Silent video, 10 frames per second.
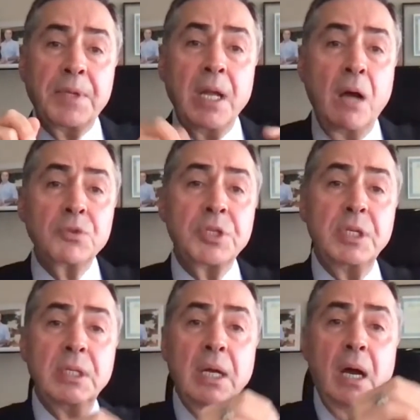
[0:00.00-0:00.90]

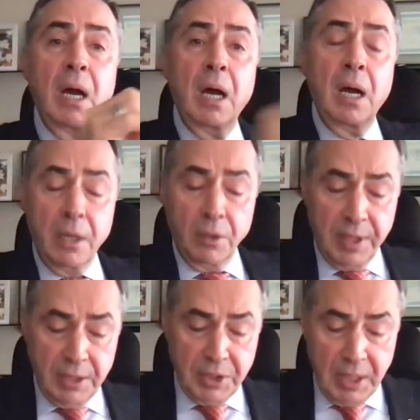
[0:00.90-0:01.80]
denouncing
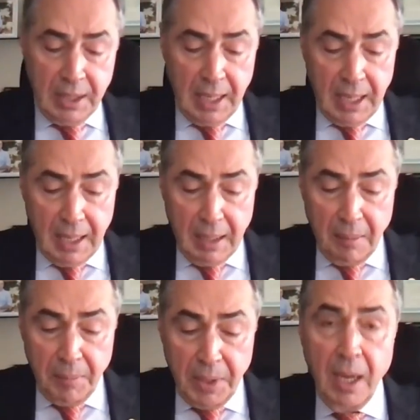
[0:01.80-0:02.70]
unauthentic
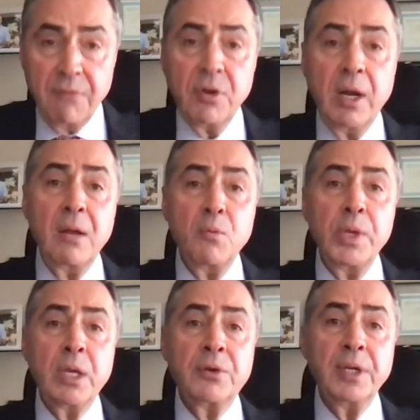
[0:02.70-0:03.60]
behavior,
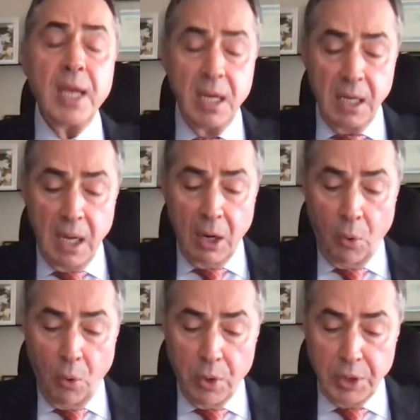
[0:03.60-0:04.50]
and we created a
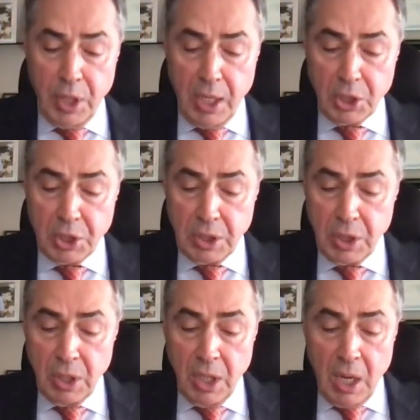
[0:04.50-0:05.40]

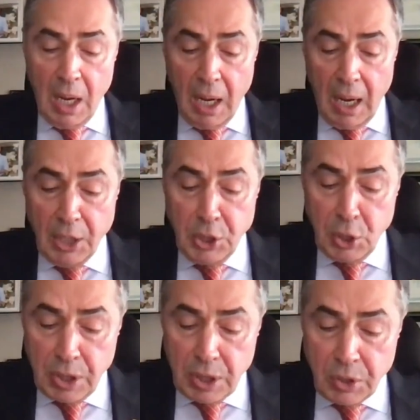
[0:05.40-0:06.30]
coordination
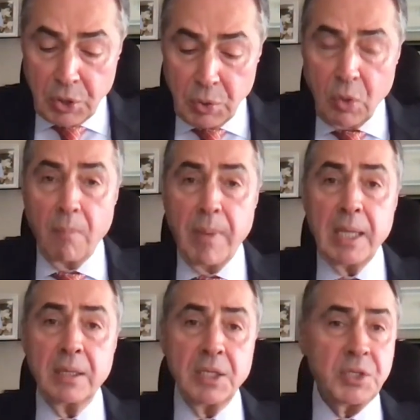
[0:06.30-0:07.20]
unit to
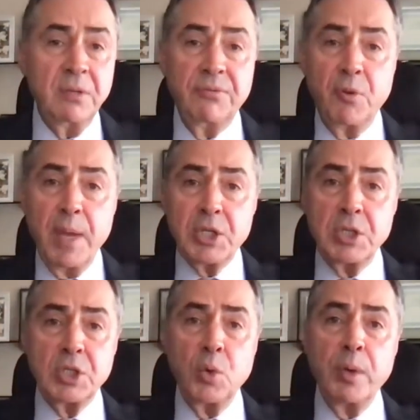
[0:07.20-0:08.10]
combat
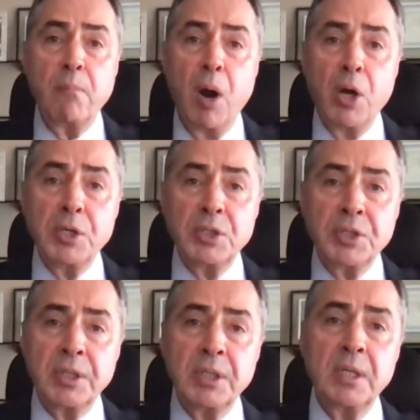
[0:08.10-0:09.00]
disinformation. So we
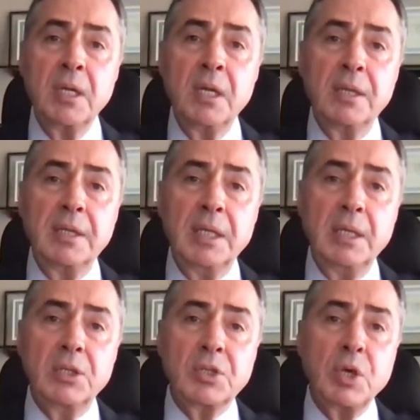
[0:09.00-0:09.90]
monitor
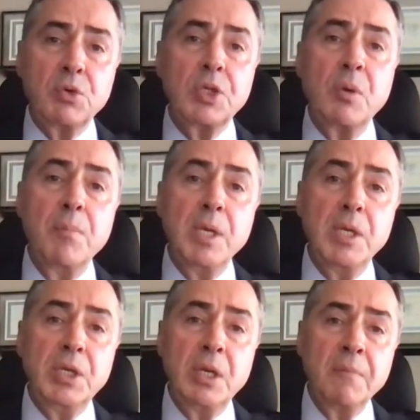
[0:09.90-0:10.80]
the social
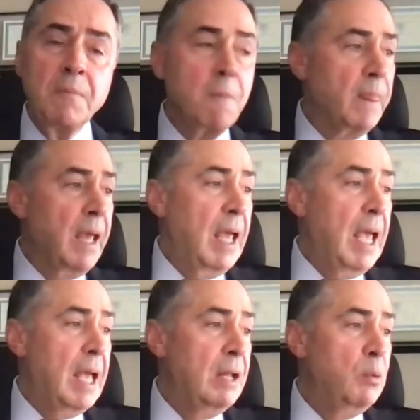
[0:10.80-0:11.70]
media,
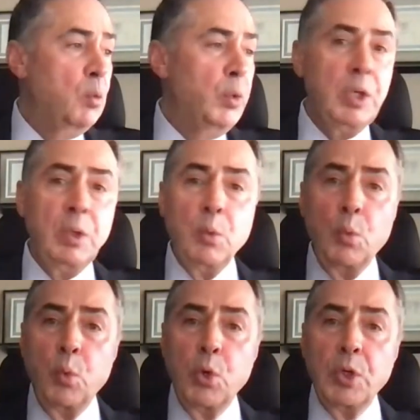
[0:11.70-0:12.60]
and we
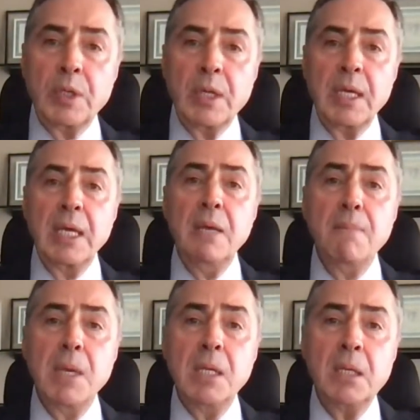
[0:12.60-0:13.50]
would
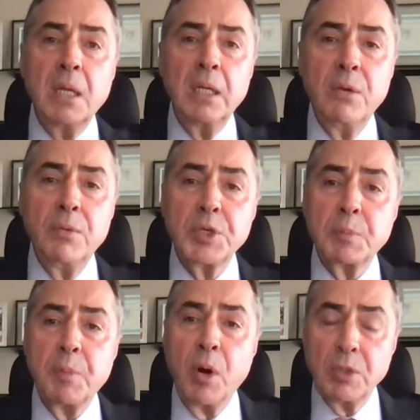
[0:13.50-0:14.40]
immediately
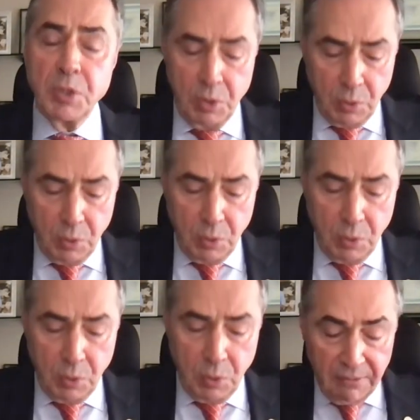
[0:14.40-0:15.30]
respond to
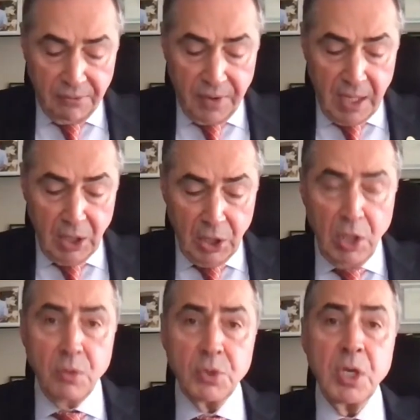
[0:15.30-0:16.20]
any fake
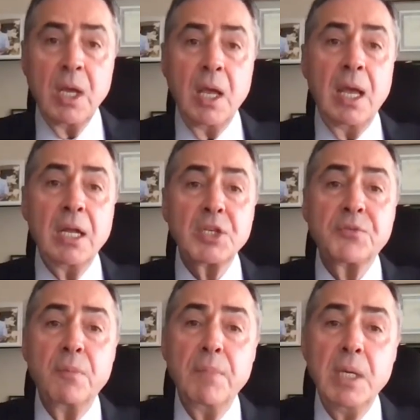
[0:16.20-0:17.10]
news. And
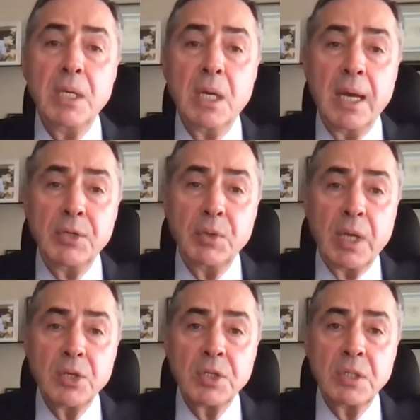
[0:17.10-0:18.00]
as for media
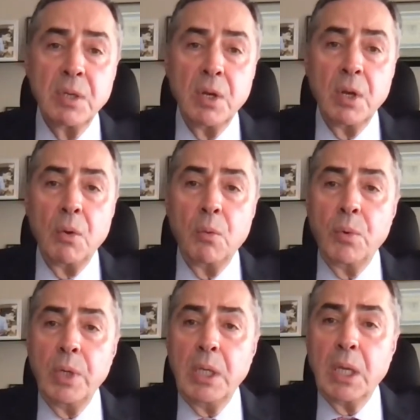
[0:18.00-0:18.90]
education,
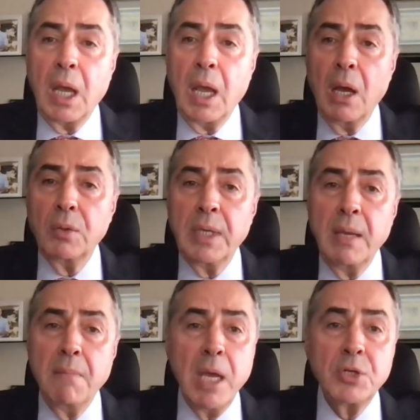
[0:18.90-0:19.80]
we held
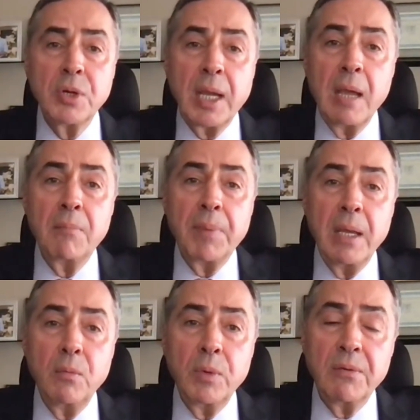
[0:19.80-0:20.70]
a major
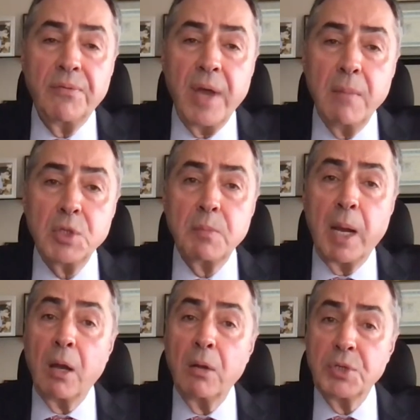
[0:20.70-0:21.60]
campaign with a famous
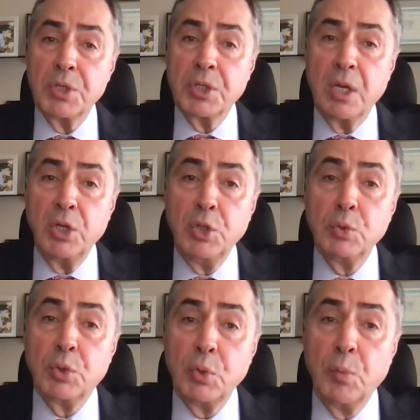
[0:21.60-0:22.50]
biologist and
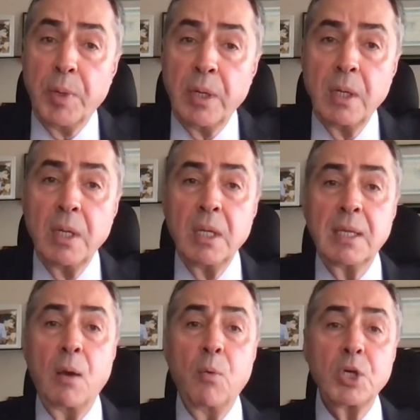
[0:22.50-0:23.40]
YouTuber
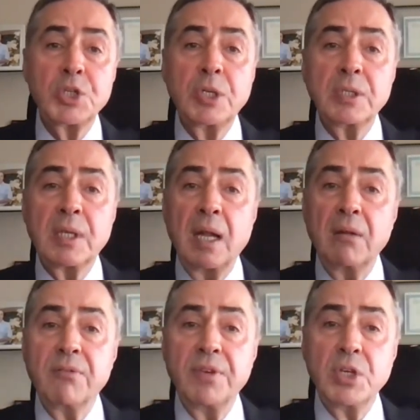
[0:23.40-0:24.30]
that was on
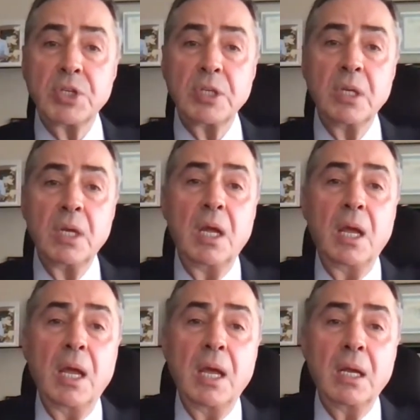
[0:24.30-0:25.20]
television
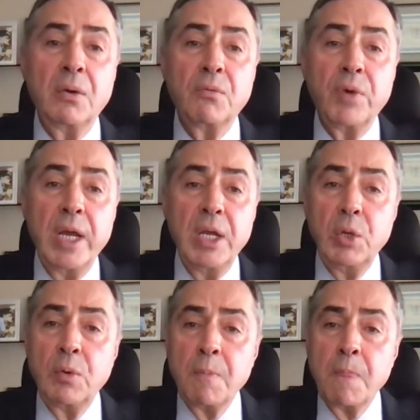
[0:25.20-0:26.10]
and on
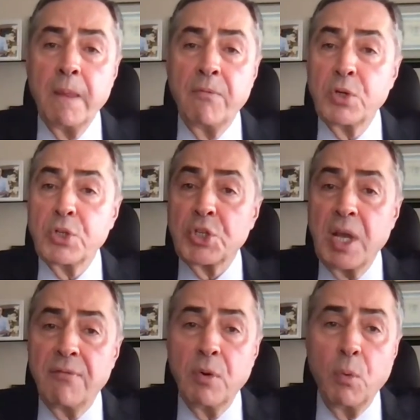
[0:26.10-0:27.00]
radio for
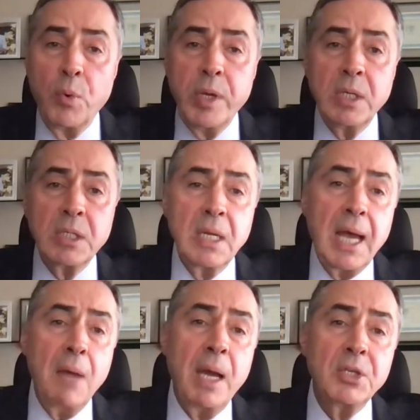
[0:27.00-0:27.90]
several weeks.
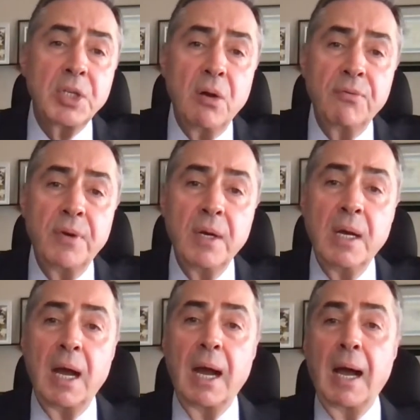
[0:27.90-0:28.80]
And I myself
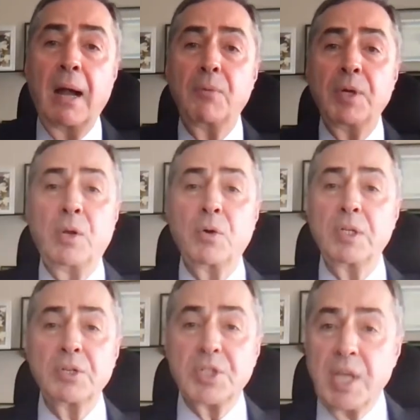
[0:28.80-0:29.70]

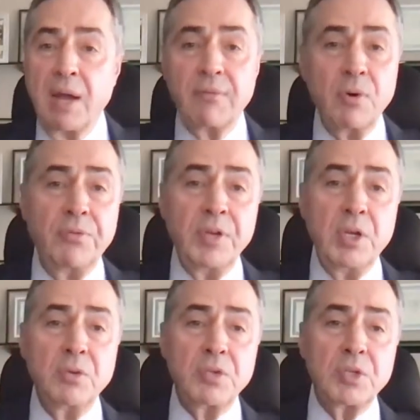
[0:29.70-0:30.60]
recorded several
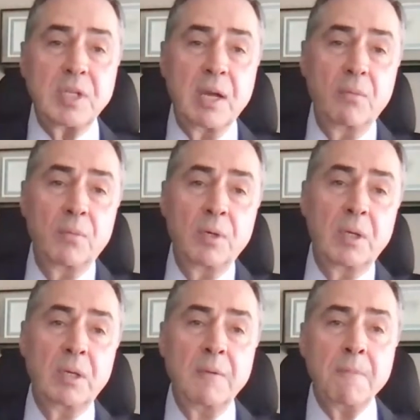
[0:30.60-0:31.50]
videos that were
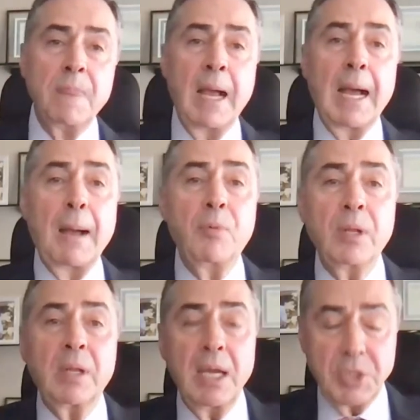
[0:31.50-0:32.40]

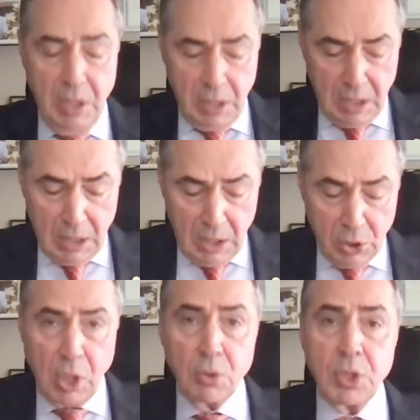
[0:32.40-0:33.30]
broadcasting
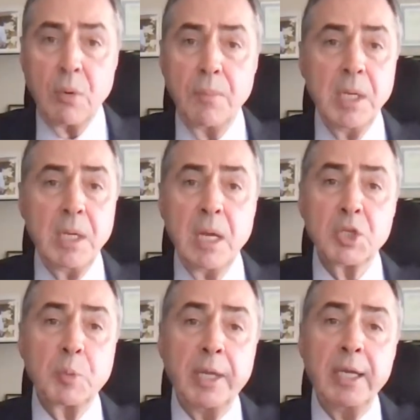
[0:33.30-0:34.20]
in social media,
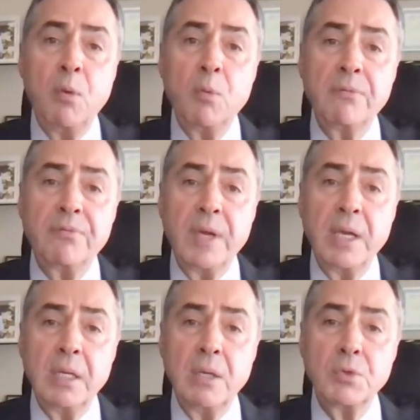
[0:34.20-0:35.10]
explaining what
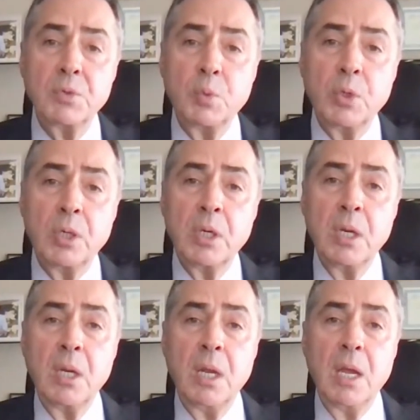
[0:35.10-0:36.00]
fake news were